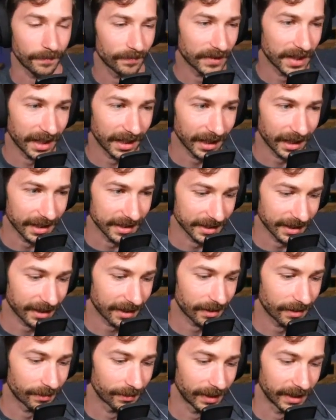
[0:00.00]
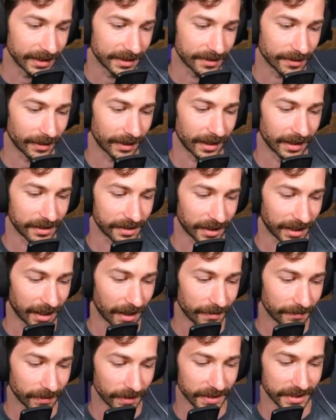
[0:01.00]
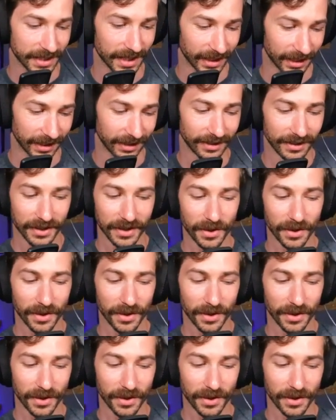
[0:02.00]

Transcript: Hey, guys, I got a raid, so I got to check out for a second.